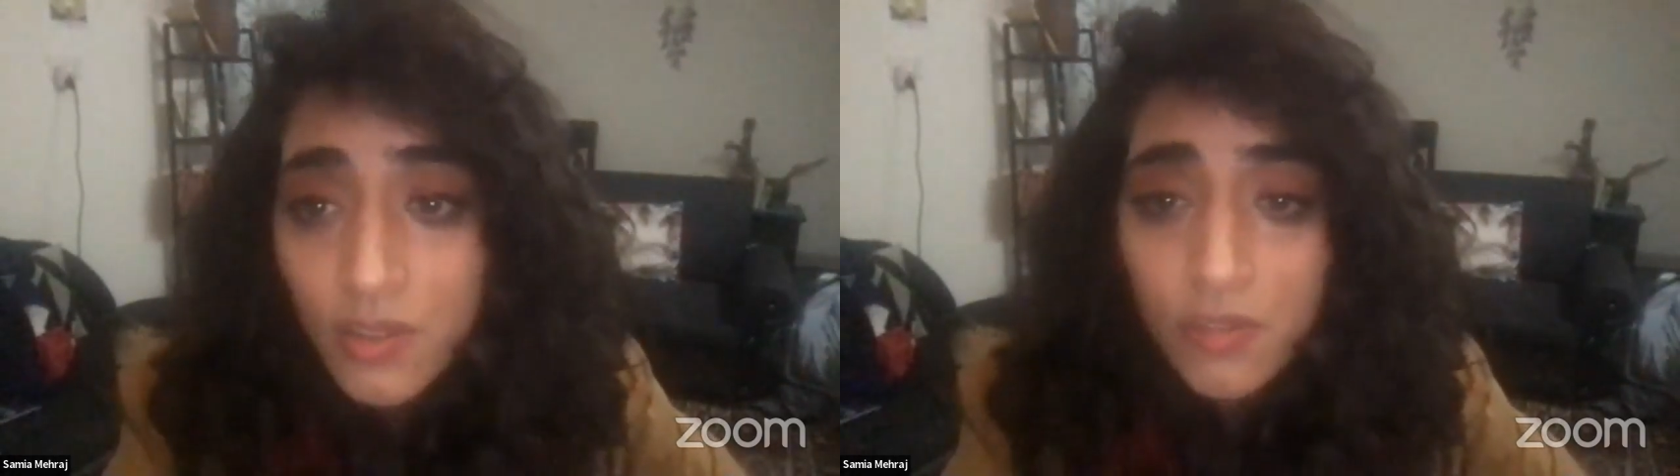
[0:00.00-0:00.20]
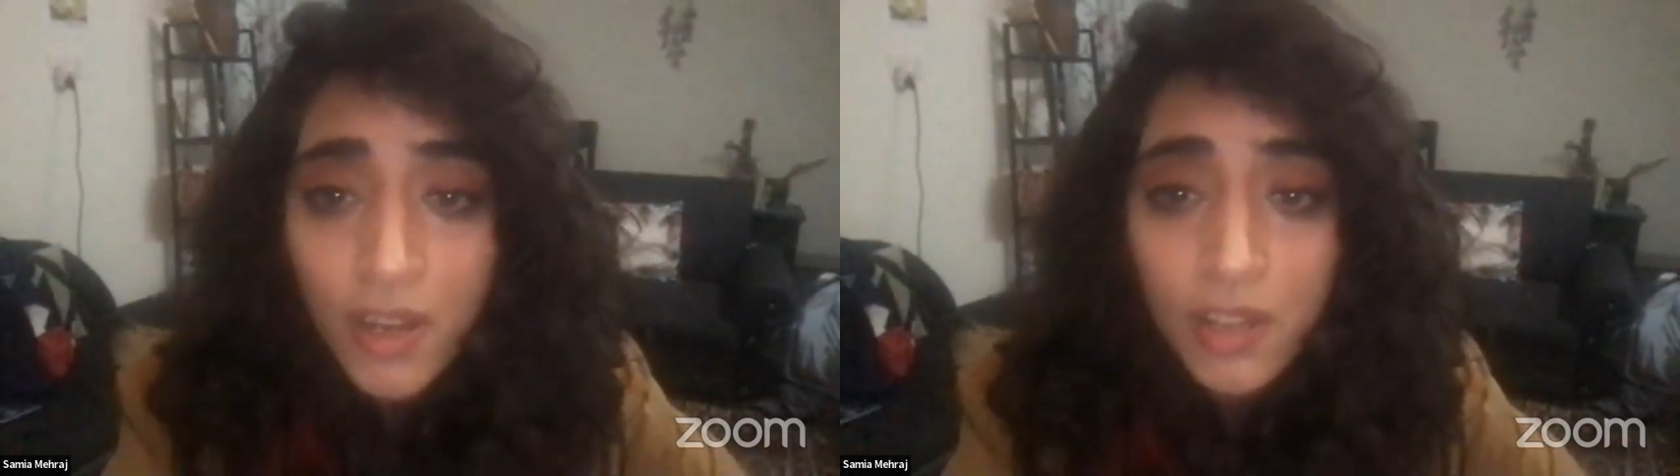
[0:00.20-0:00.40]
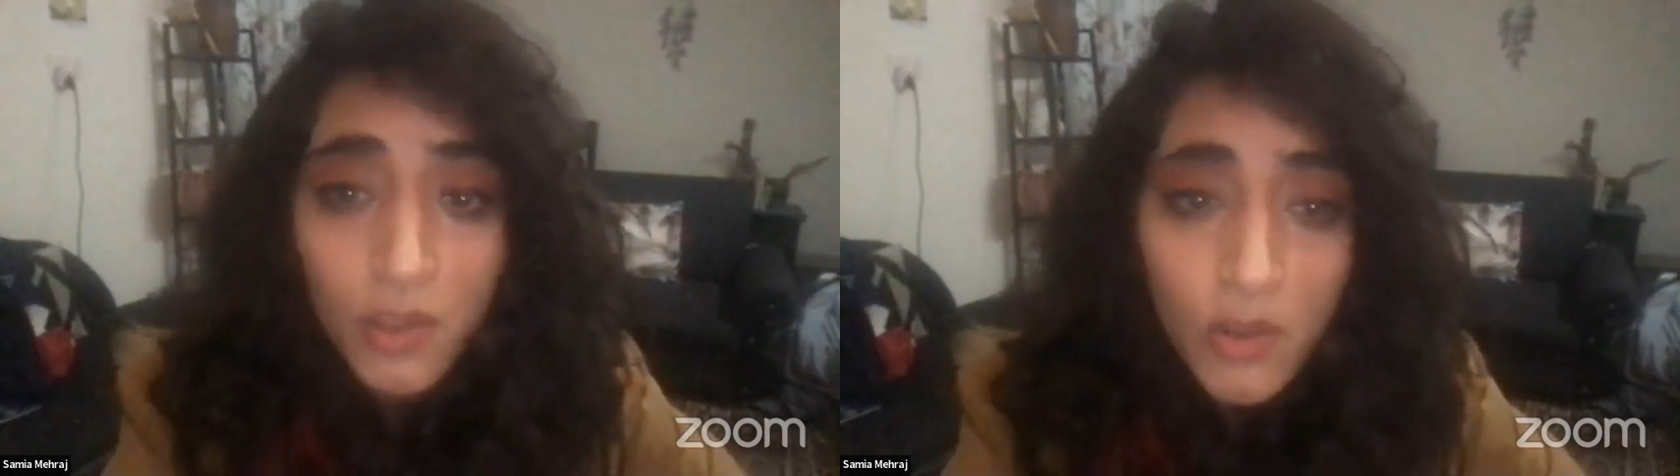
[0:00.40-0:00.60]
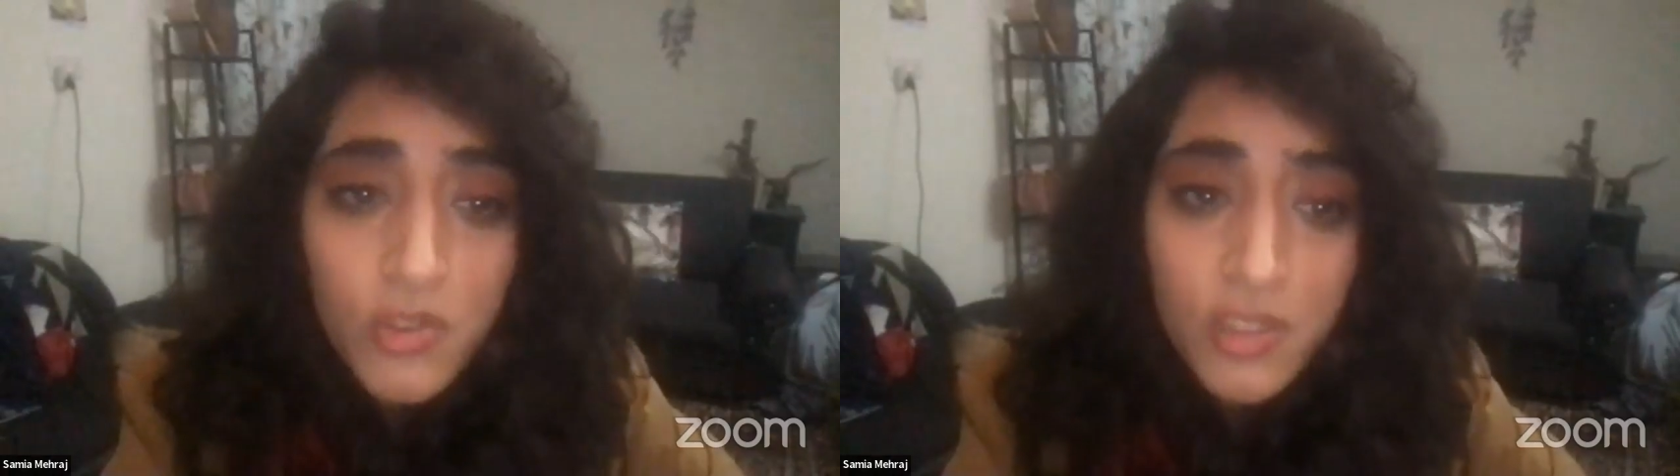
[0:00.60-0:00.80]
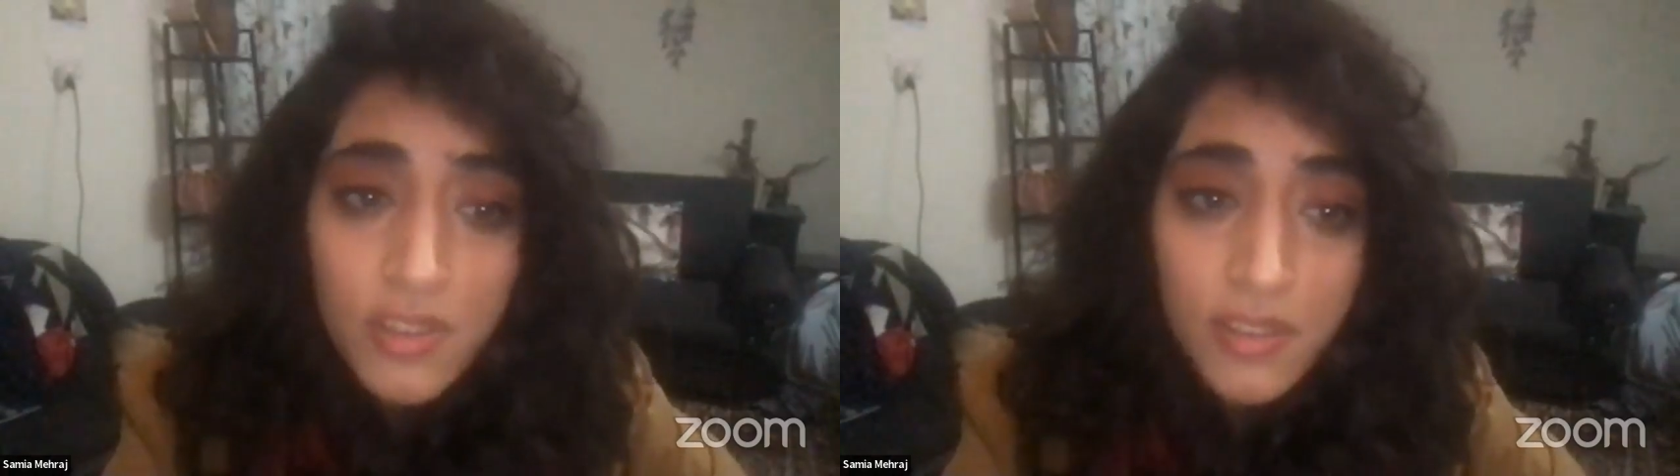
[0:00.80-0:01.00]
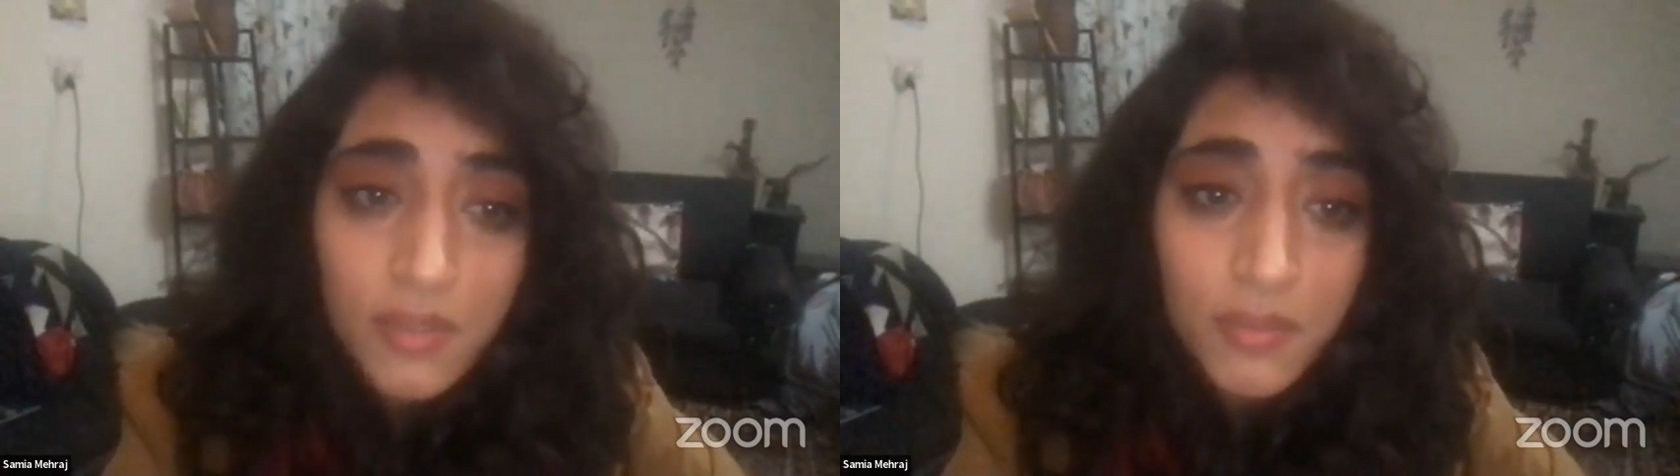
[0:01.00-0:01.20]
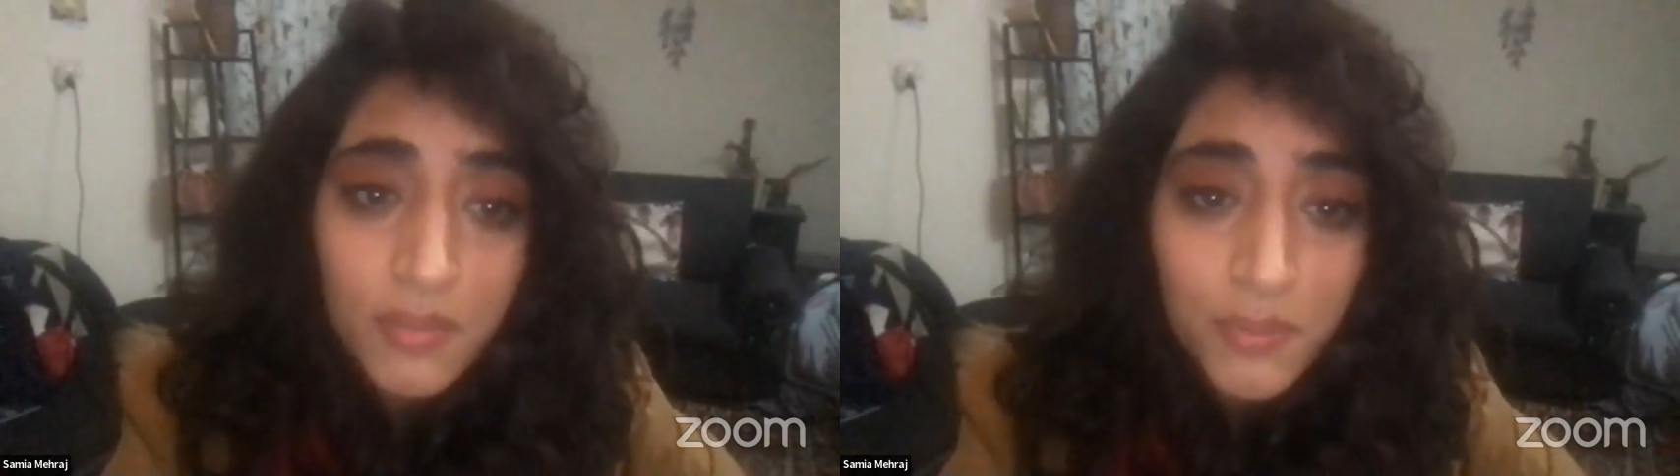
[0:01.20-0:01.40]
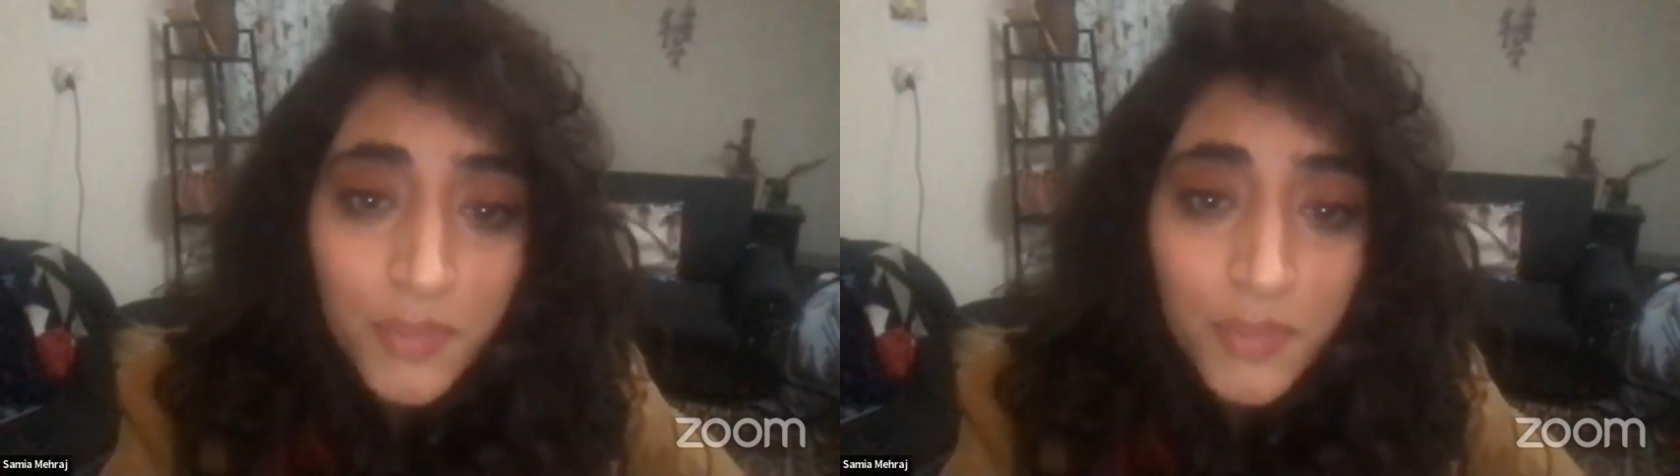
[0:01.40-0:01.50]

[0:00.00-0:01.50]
or find closure and